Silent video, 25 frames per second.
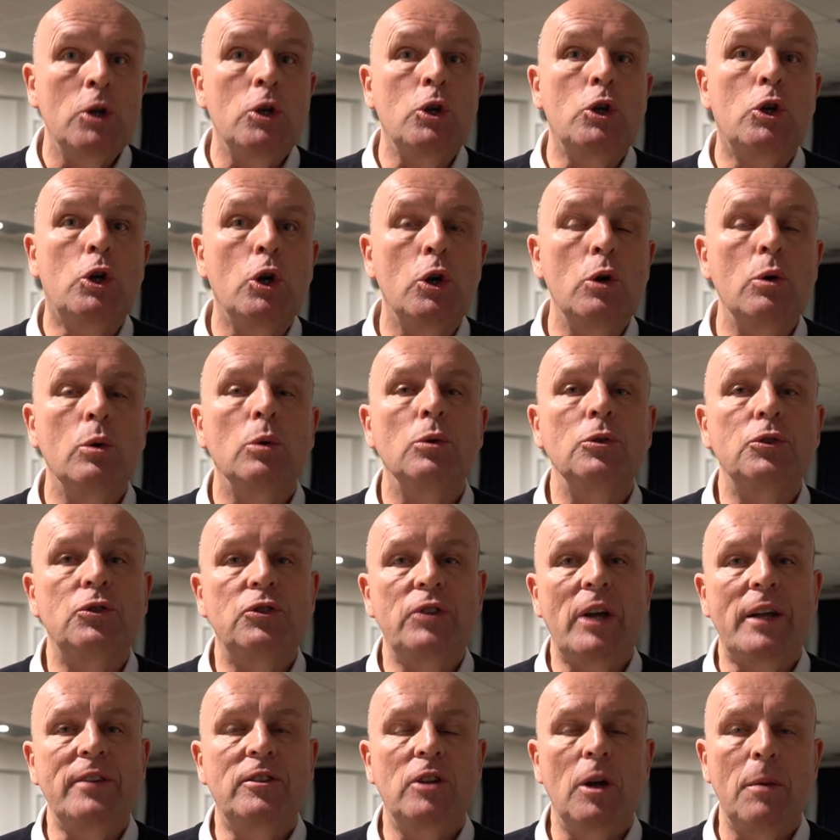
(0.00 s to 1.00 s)
Google
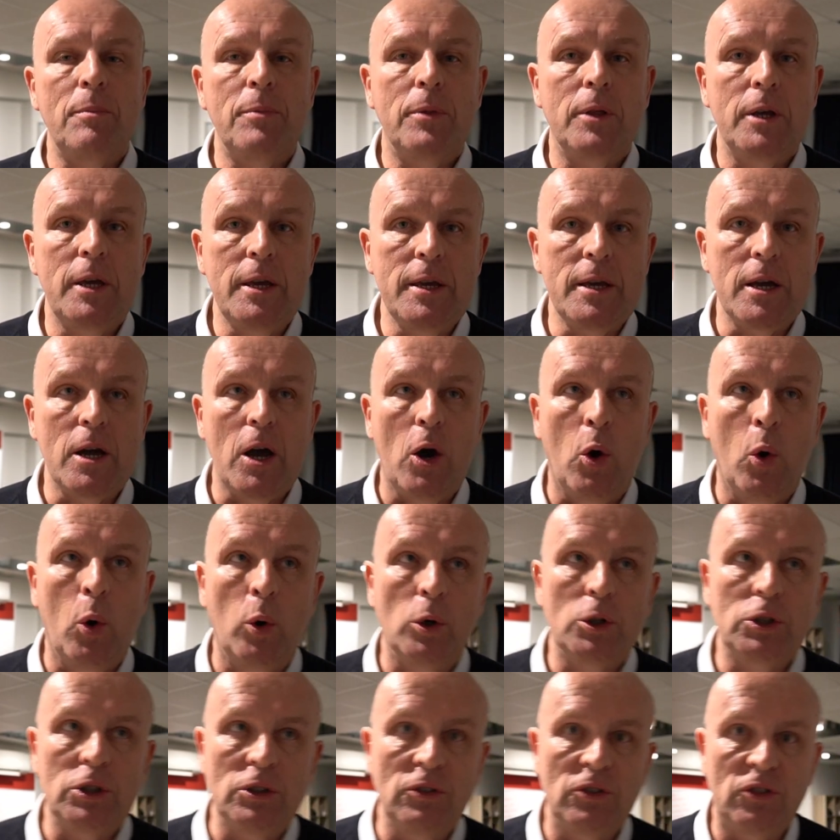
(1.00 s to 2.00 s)
set up the
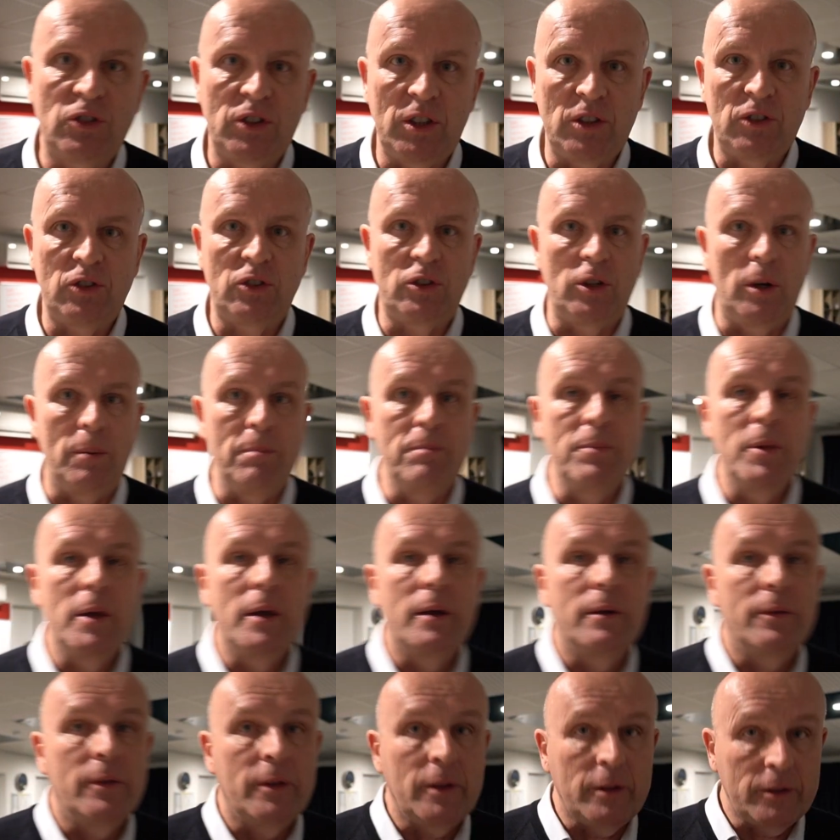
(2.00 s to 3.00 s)
auction system
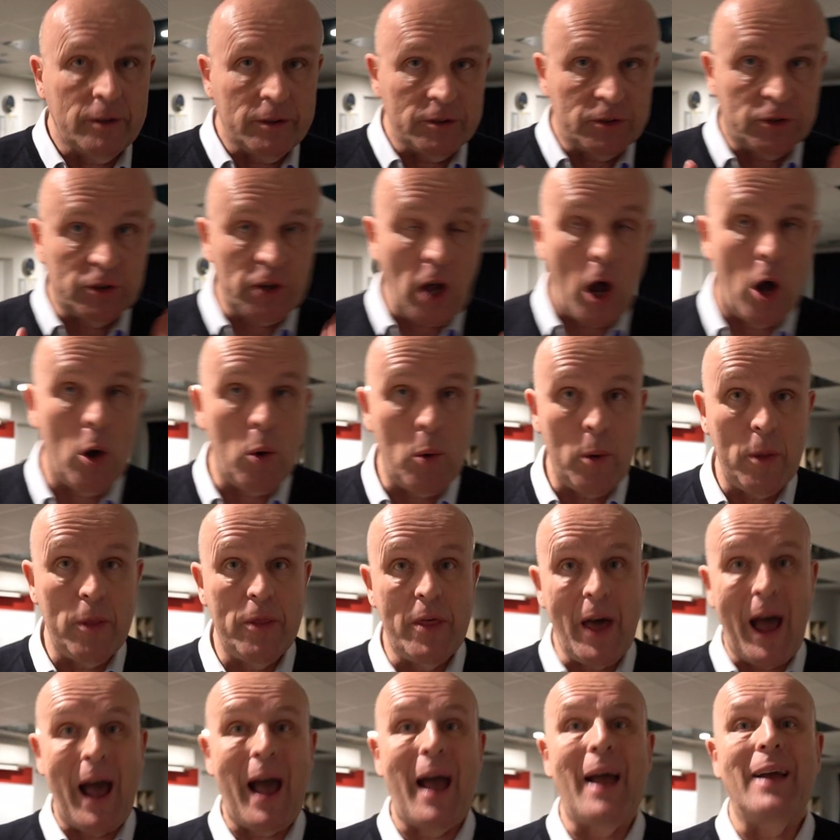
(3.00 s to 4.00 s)
so
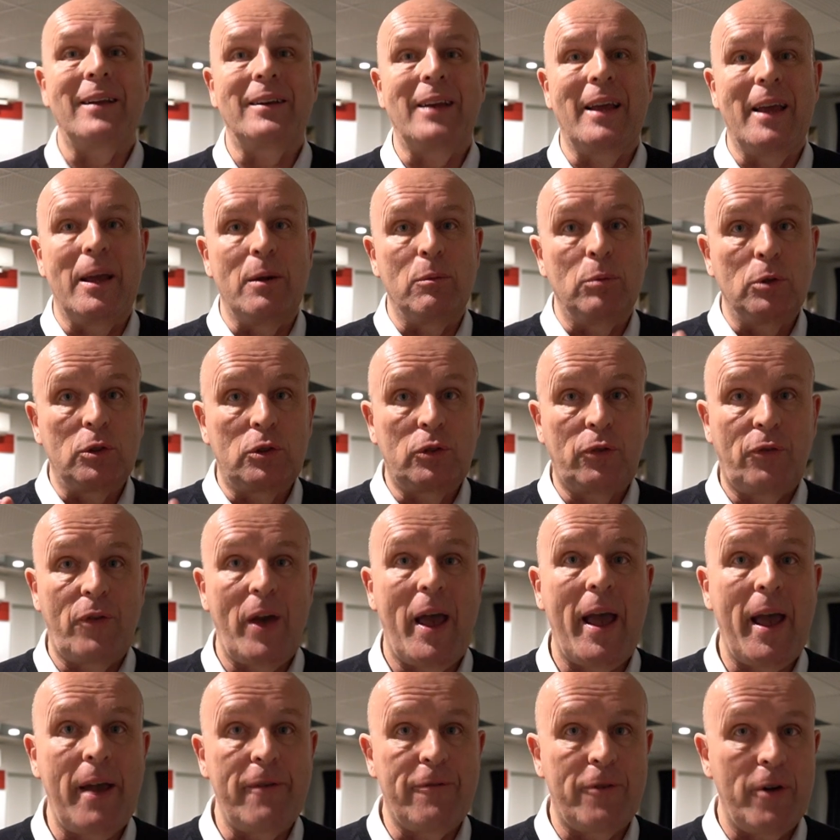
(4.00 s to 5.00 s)
that it was
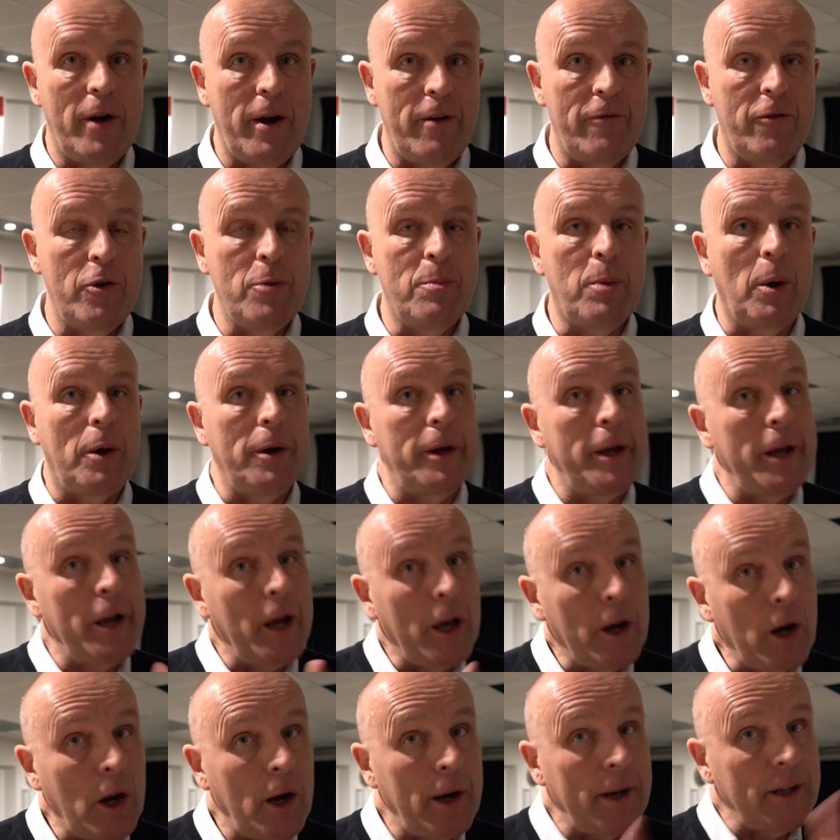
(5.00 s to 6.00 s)
fair for everybody,
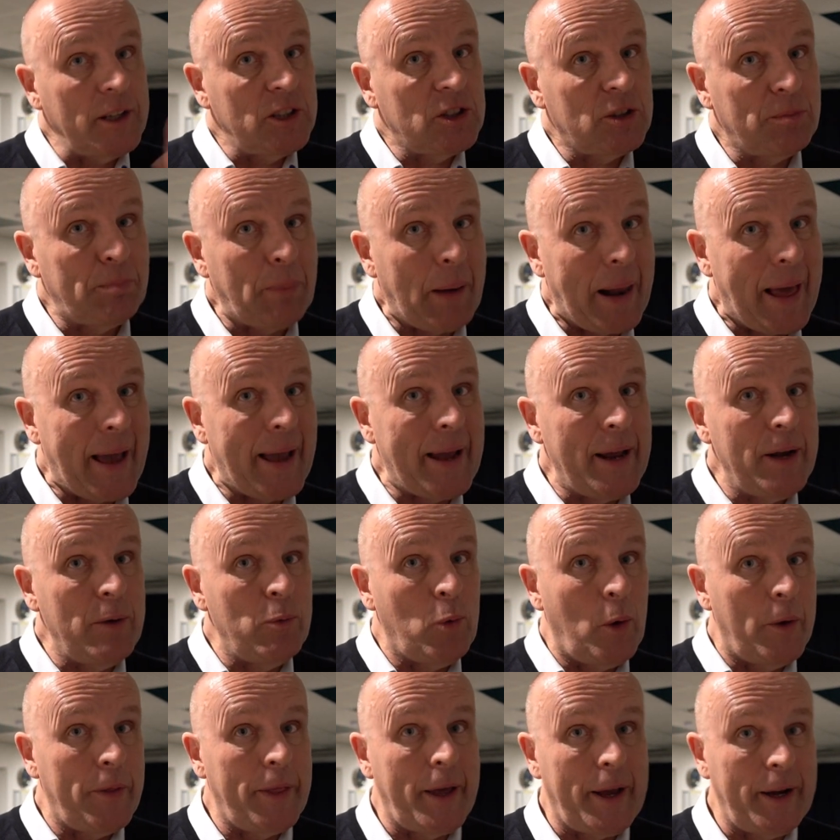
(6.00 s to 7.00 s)
and I'll explain
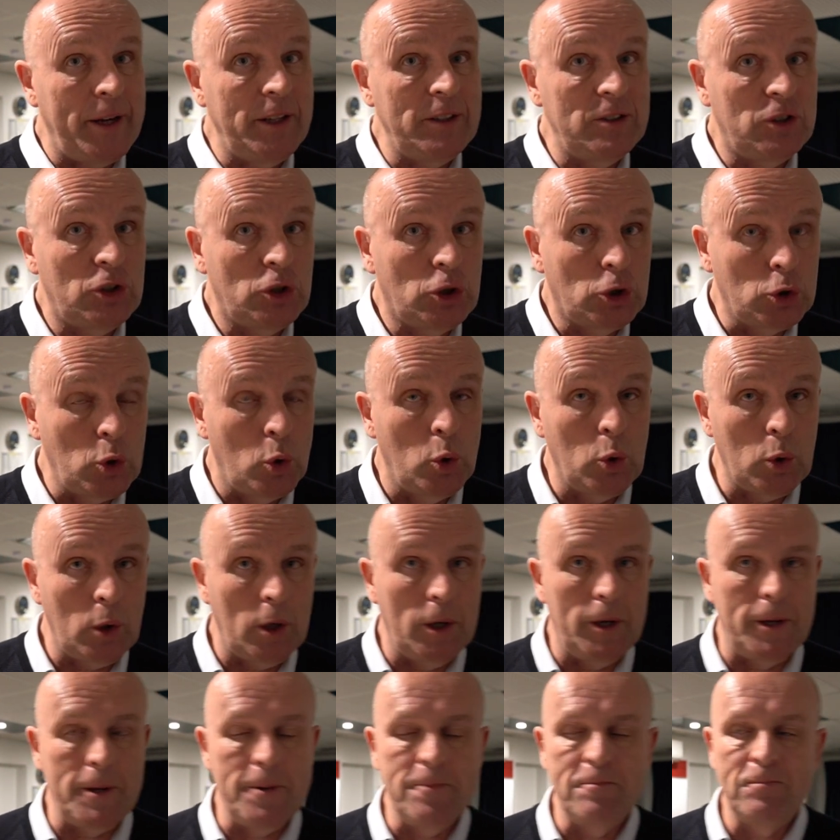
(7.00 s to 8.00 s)
what that is
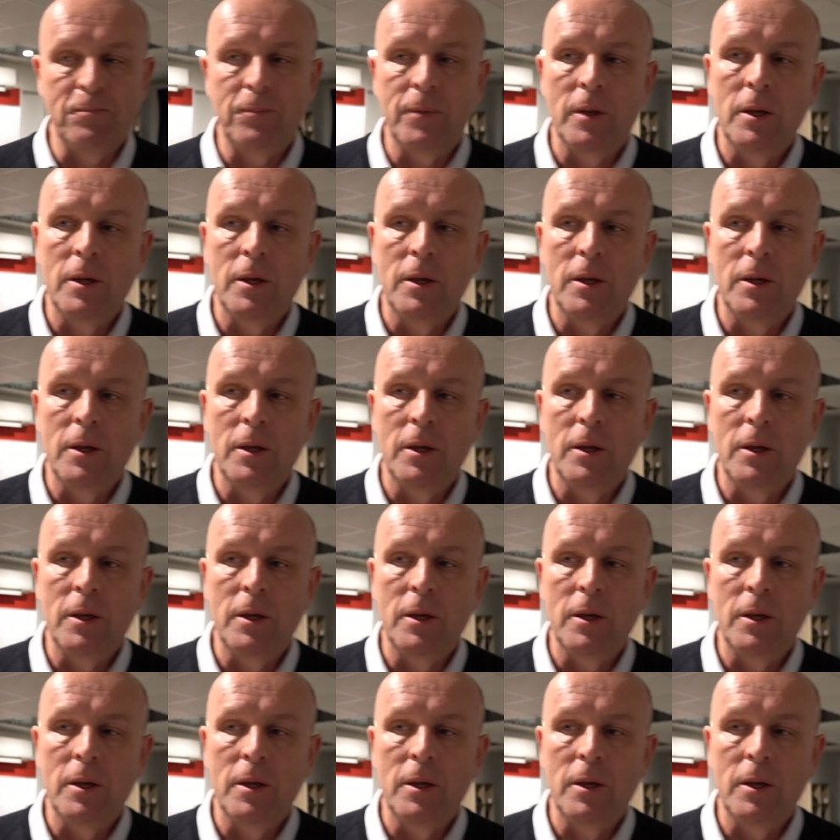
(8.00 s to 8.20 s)
shortly.